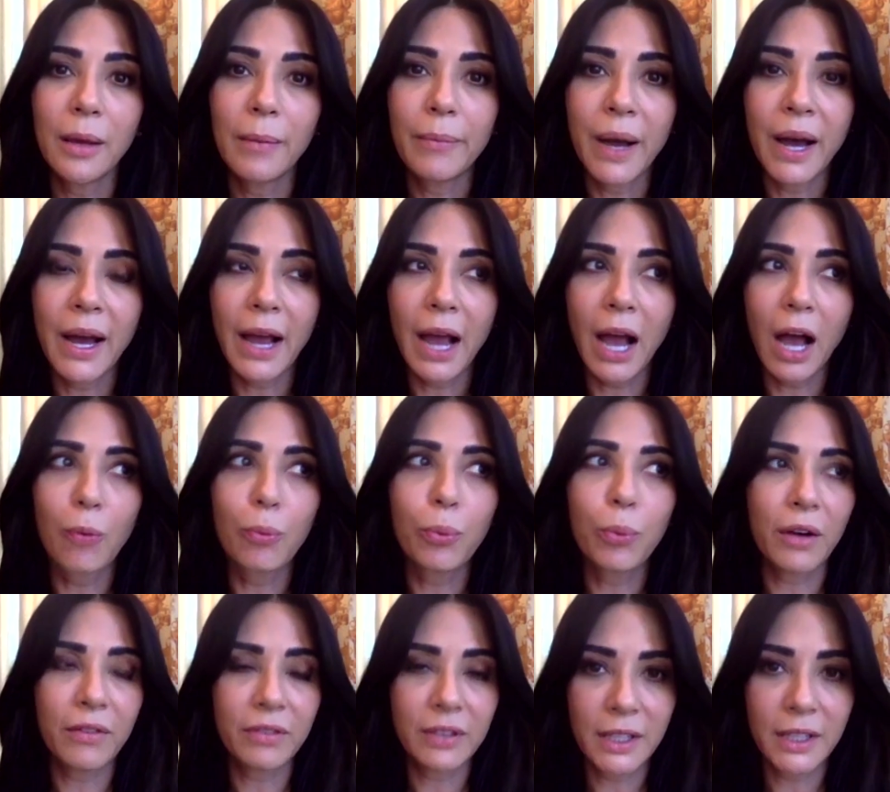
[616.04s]
by how
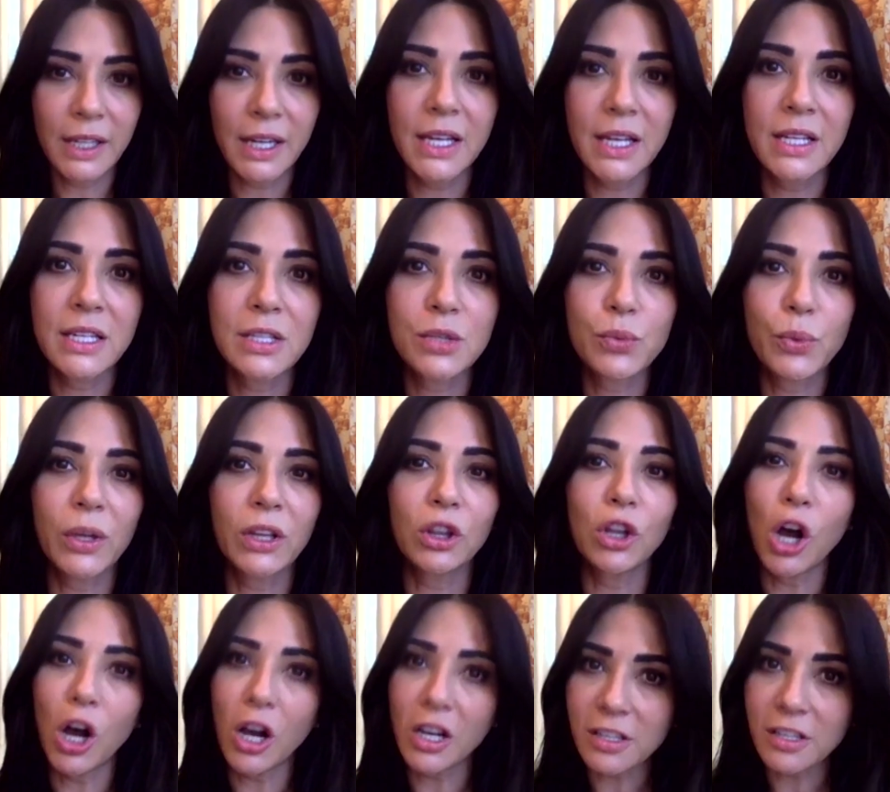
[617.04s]
prevalent it is, what
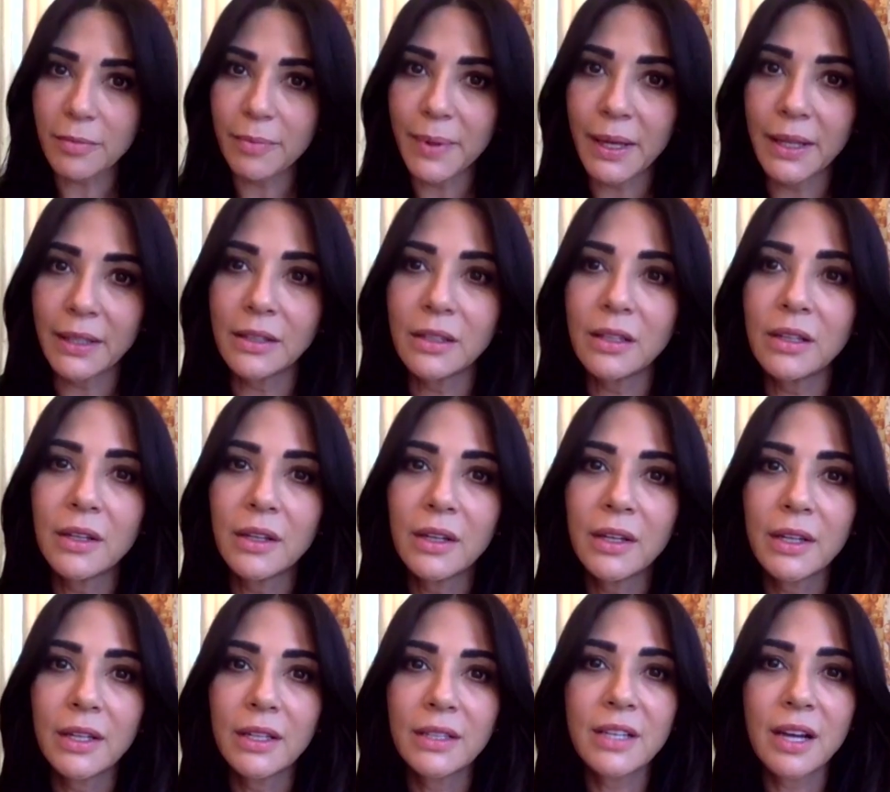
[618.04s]
laws have been
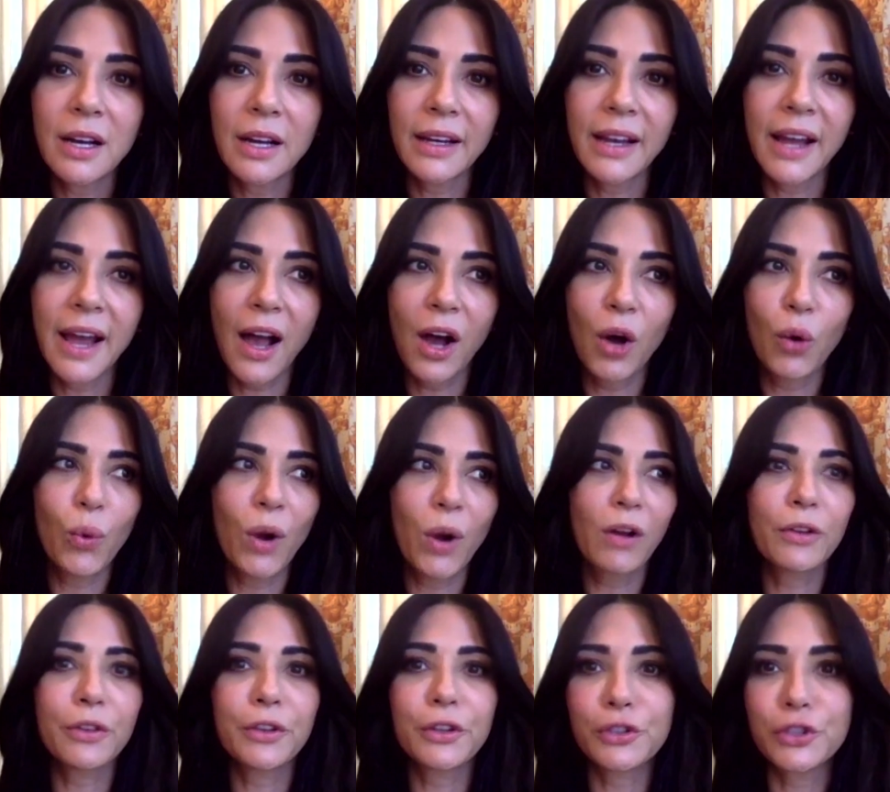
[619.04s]
done, how
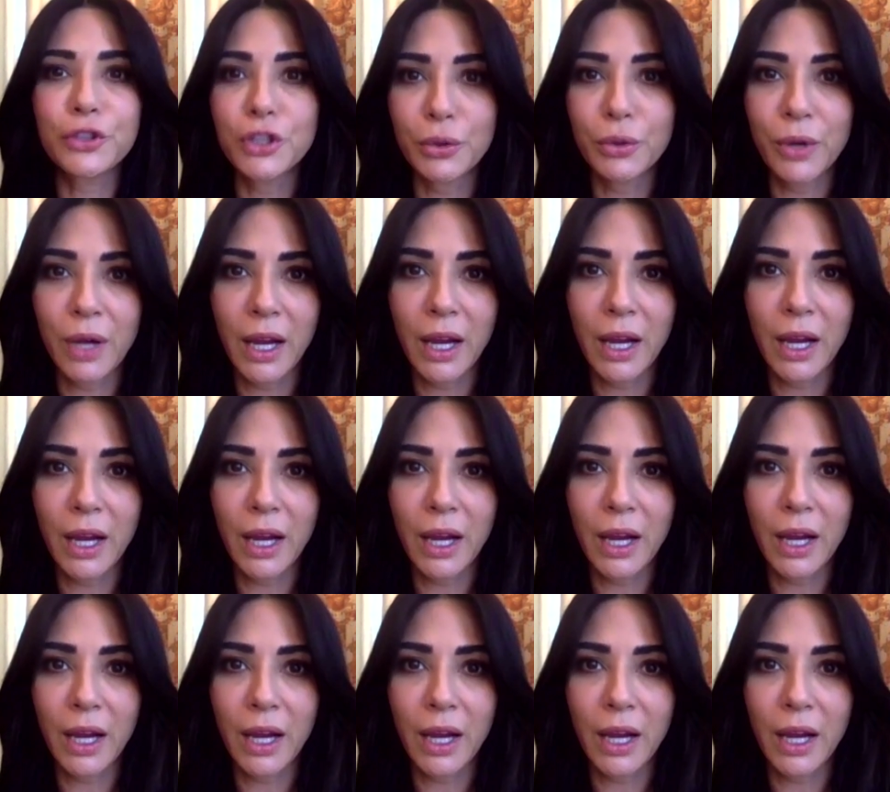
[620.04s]
well they're doing.